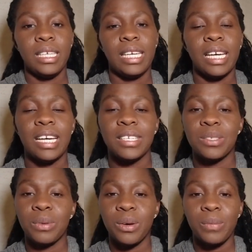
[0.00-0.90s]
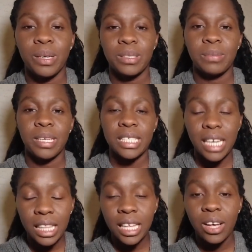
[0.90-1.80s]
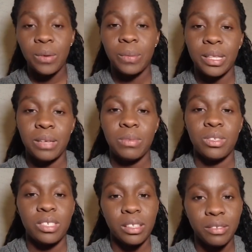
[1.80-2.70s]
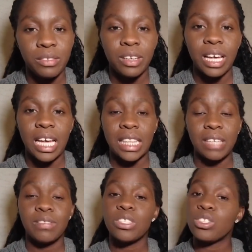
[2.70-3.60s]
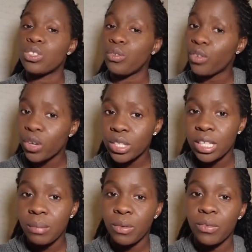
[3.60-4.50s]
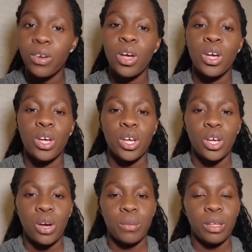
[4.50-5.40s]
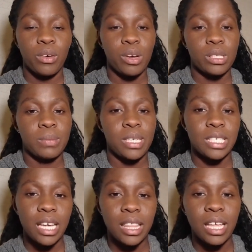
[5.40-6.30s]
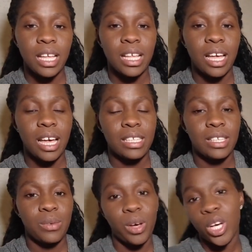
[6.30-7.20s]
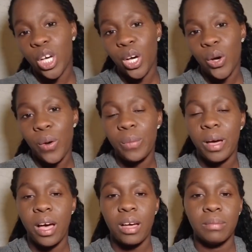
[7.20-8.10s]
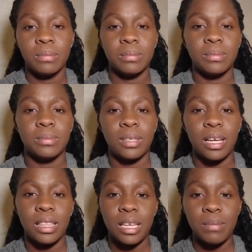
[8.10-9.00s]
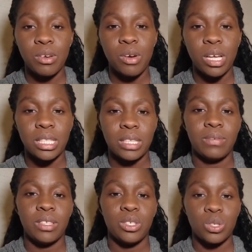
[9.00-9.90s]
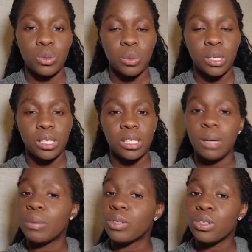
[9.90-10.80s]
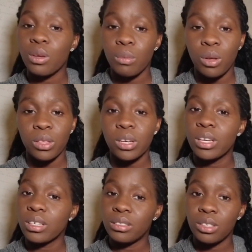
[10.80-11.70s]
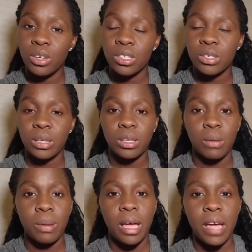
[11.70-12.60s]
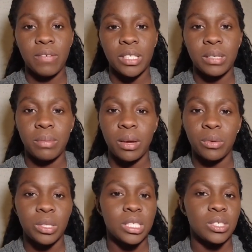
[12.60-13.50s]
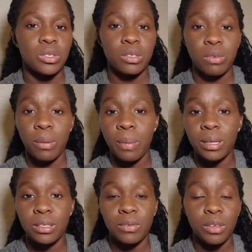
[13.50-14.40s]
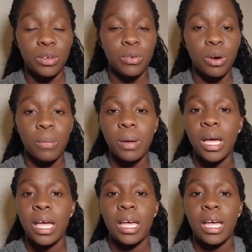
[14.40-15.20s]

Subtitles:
Hey guys, welcome back to my channel. My name is Jennifer, and if this is your first time of coming across my channel, I say welcome. I'm an immigrant living in Sweden. I'm also a mother, a nurse, so I talk about everything migrating to different parts of Europe